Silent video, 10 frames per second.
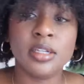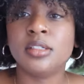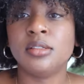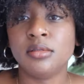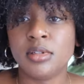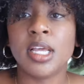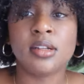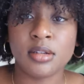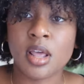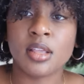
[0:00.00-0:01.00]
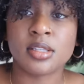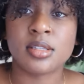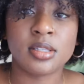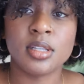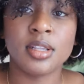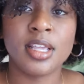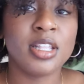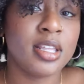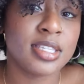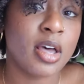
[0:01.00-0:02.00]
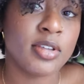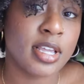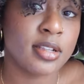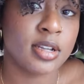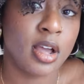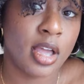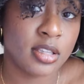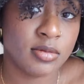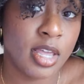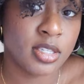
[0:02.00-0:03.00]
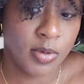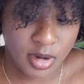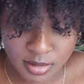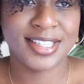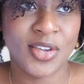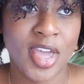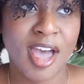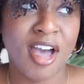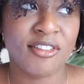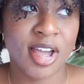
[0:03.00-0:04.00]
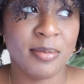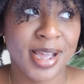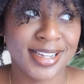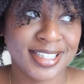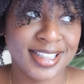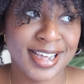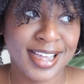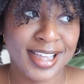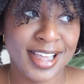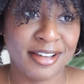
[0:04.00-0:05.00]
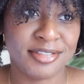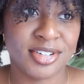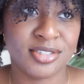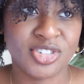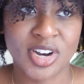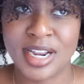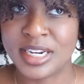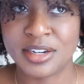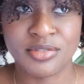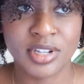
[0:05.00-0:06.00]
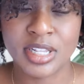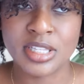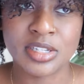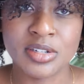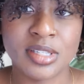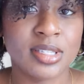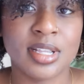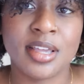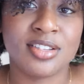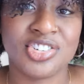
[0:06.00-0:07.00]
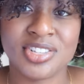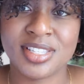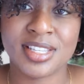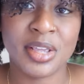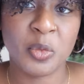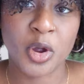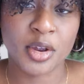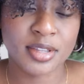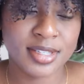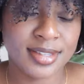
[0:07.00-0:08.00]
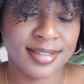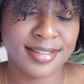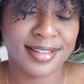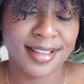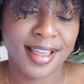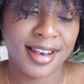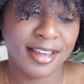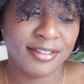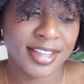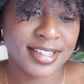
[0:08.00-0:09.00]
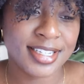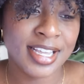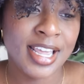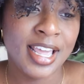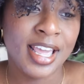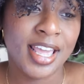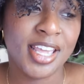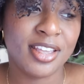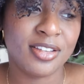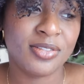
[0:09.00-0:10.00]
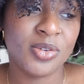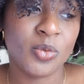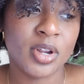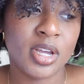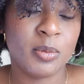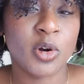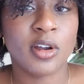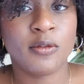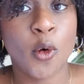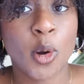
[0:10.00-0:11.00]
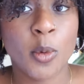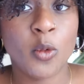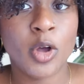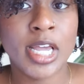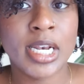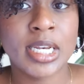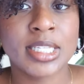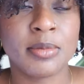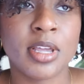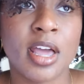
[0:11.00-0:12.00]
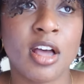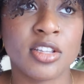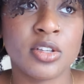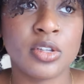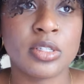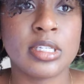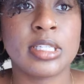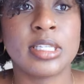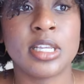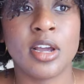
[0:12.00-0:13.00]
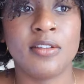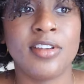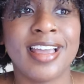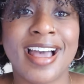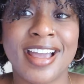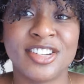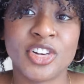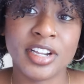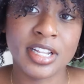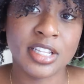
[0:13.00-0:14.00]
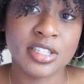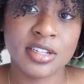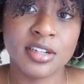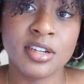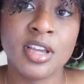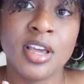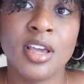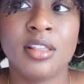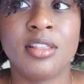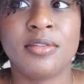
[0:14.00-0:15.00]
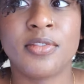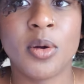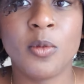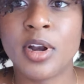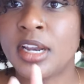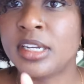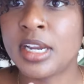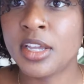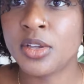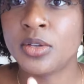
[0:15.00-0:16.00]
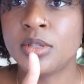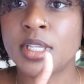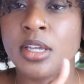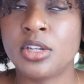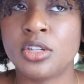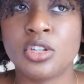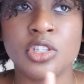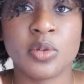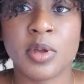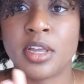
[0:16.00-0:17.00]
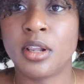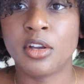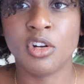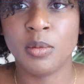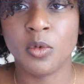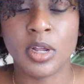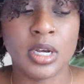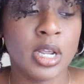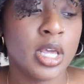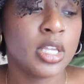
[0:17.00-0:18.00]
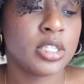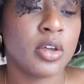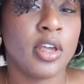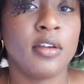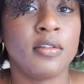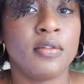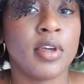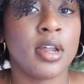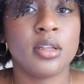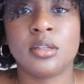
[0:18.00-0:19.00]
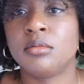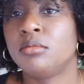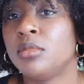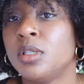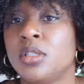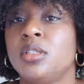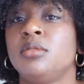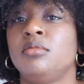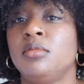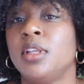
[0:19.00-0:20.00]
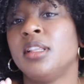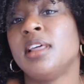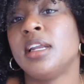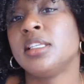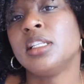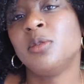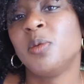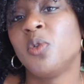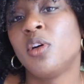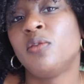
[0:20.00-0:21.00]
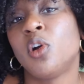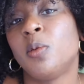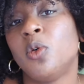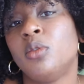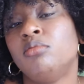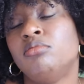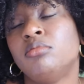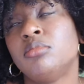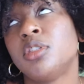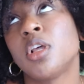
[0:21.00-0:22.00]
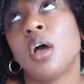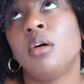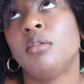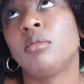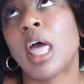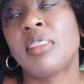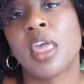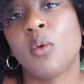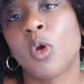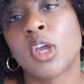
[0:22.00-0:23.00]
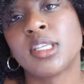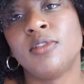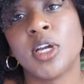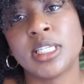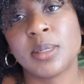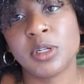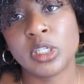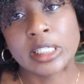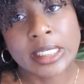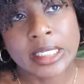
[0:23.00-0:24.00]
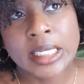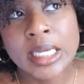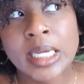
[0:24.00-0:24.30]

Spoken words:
it's always out of stock, I swear. So yeah, I've gone back to that after trying different cleansers. It works. I love it. If you want a more affordable one, something I also use is the CeraVe Hydrating Cleanser. The foam one I did not use. I just used the regular cream one. So if that is a little bit more affordable. So I think it works very similarly,